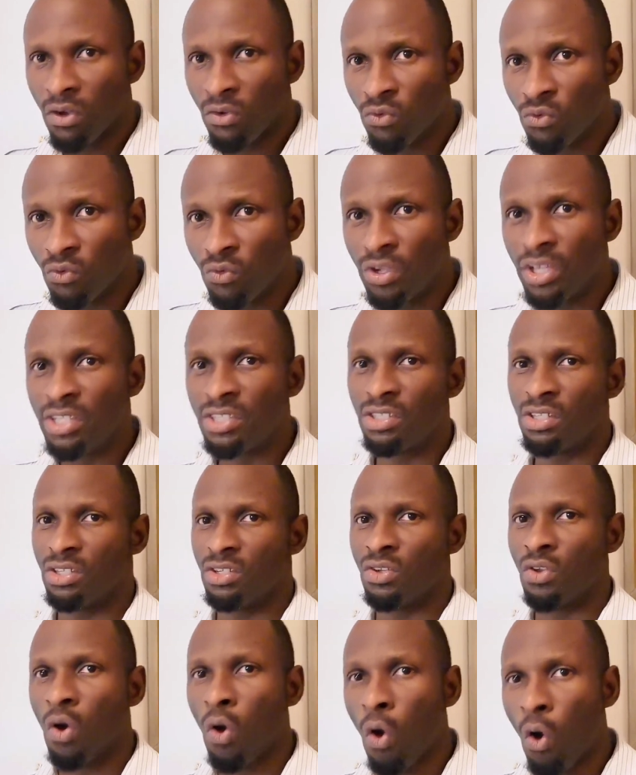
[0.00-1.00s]

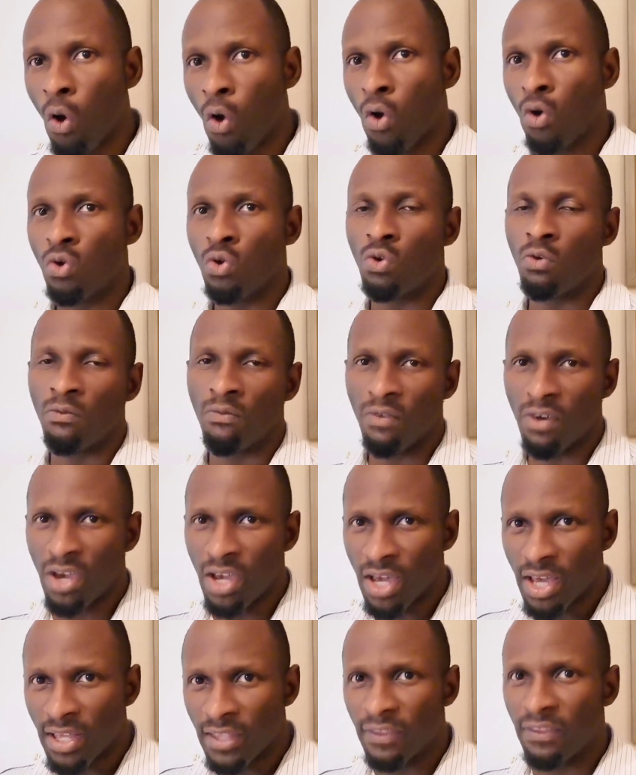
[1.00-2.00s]
written all
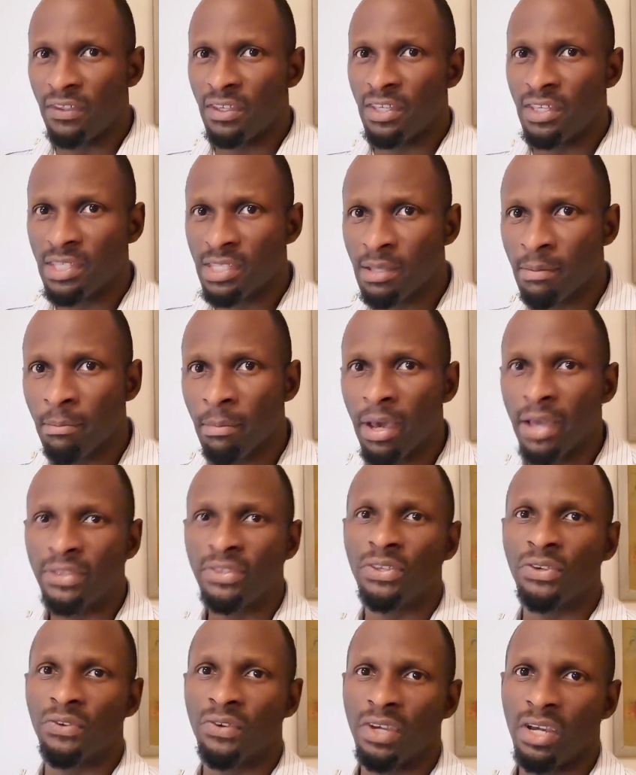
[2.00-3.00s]
over these
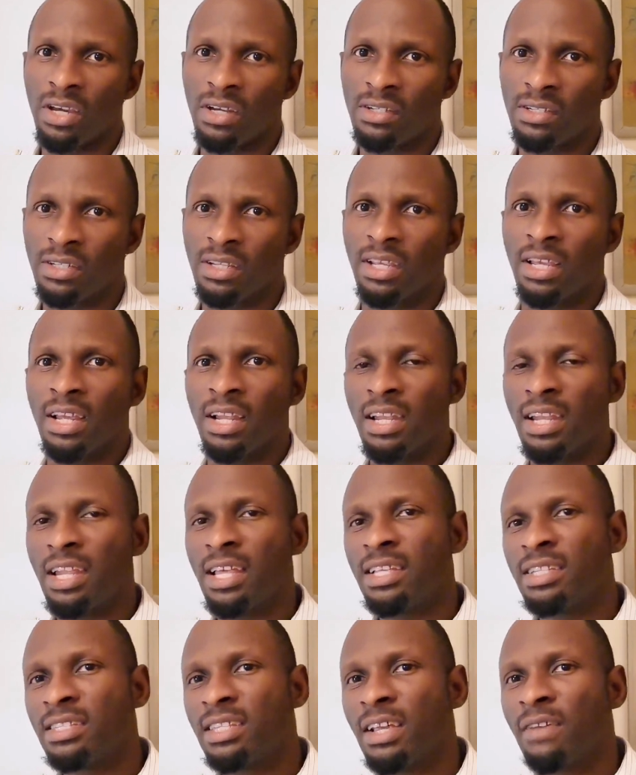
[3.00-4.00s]
materials.
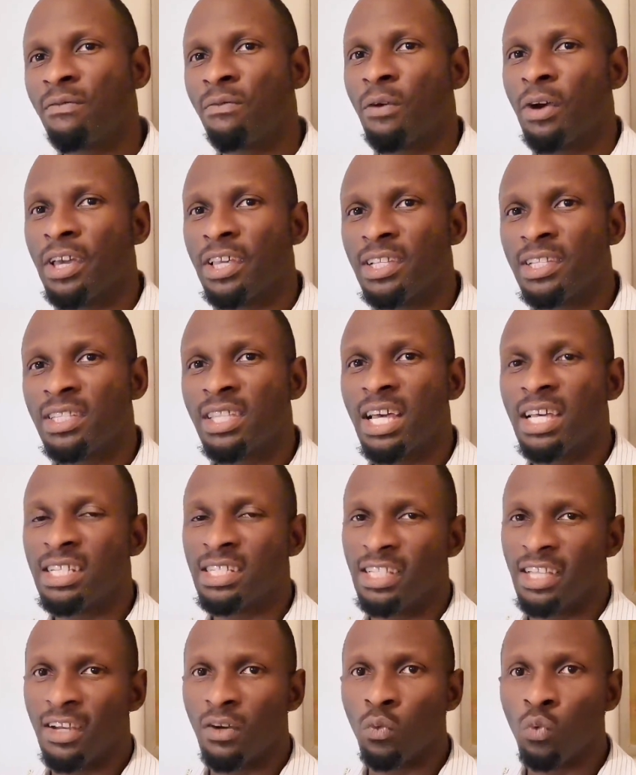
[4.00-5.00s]
Let's take, for
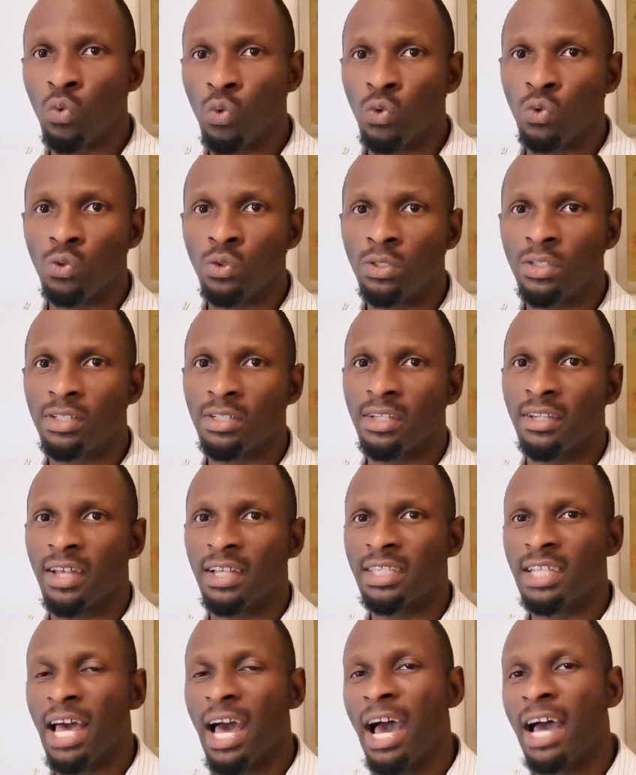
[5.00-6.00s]
instance, the woods
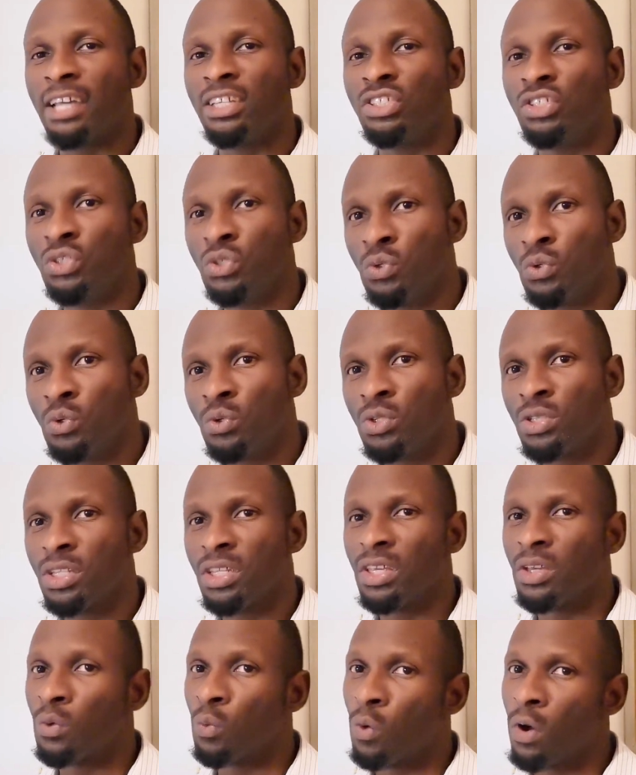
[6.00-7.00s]
that are
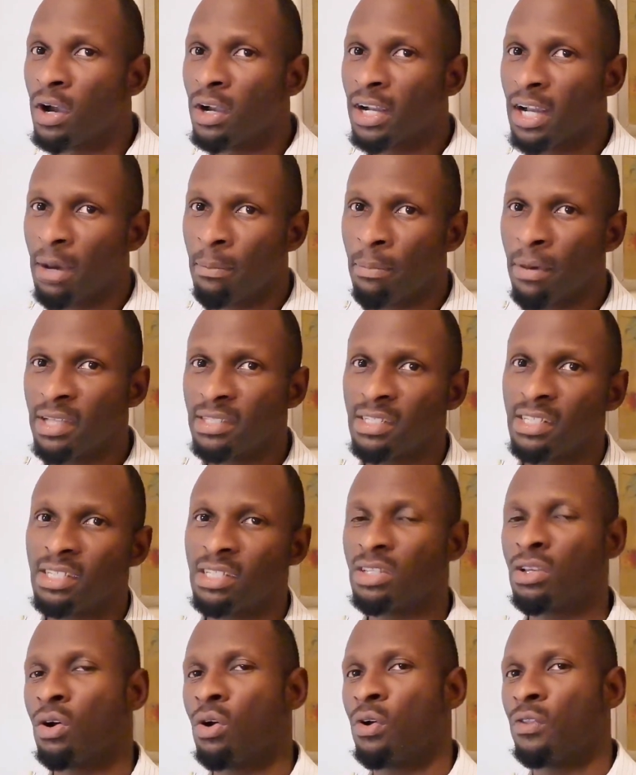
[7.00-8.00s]
used in one
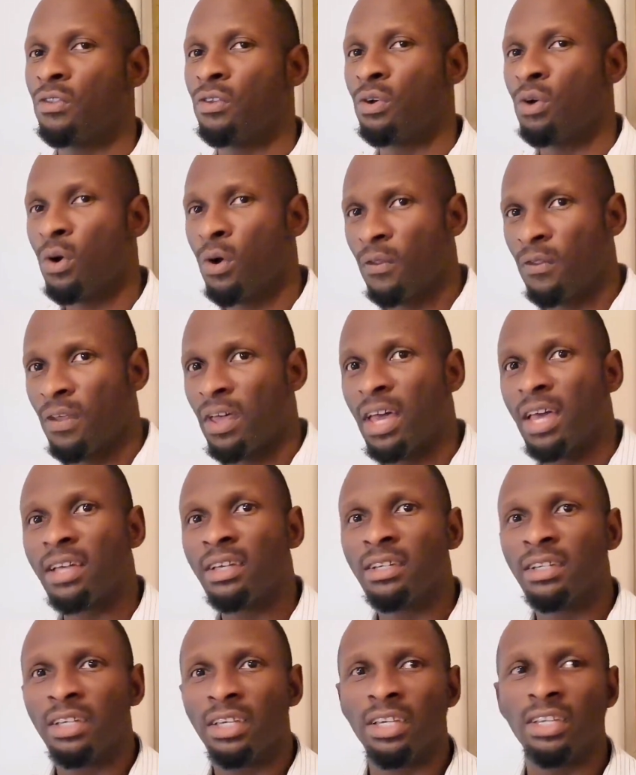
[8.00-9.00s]
capacity or the other
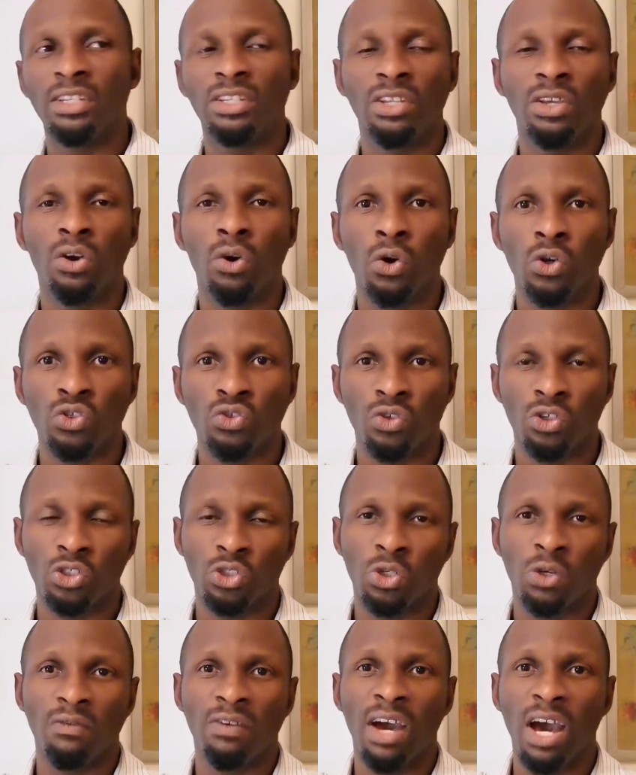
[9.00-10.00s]
in the
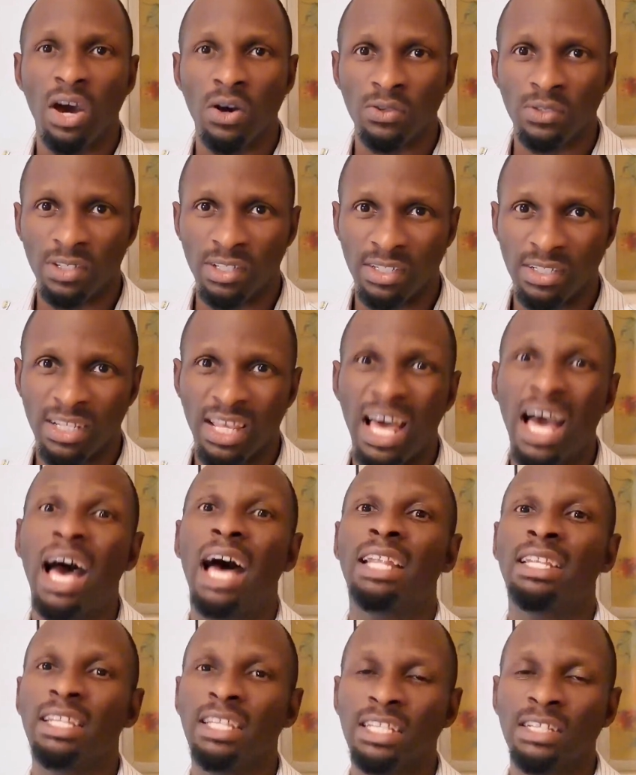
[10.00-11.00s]
construction of houses
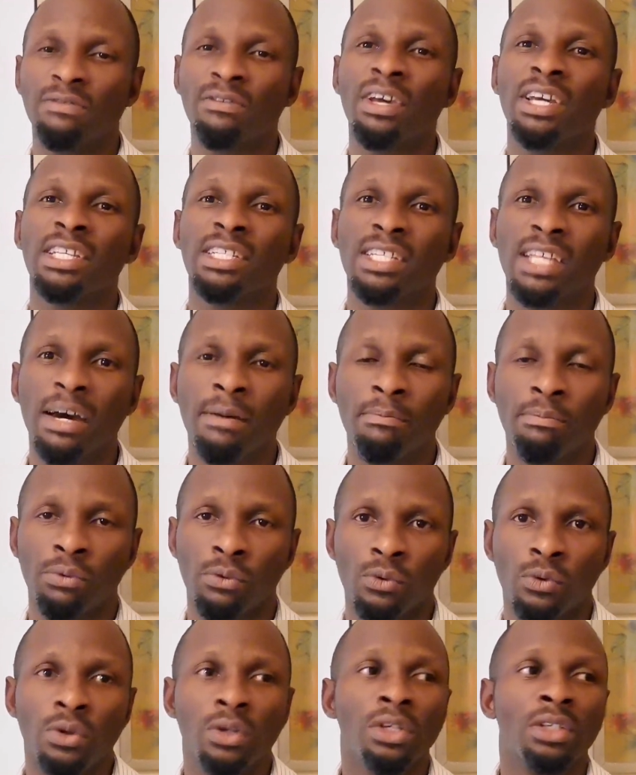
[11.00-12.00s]
at least for
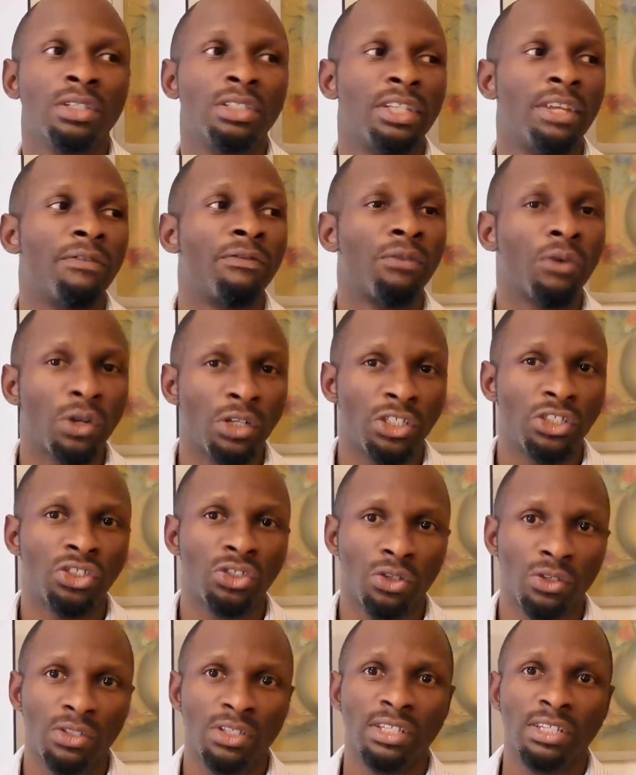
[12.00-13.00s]
example, the
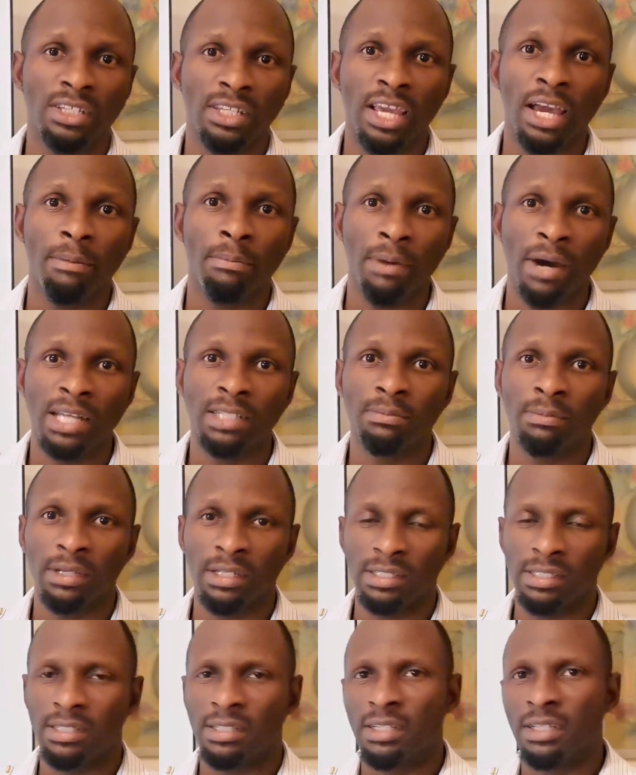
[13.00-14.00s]
furnitures in the
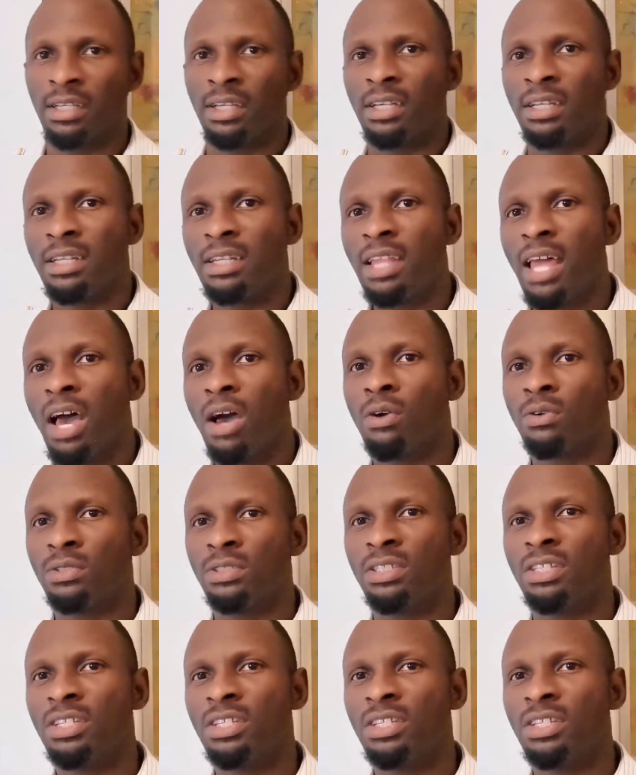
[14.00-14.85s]
apartments. Now,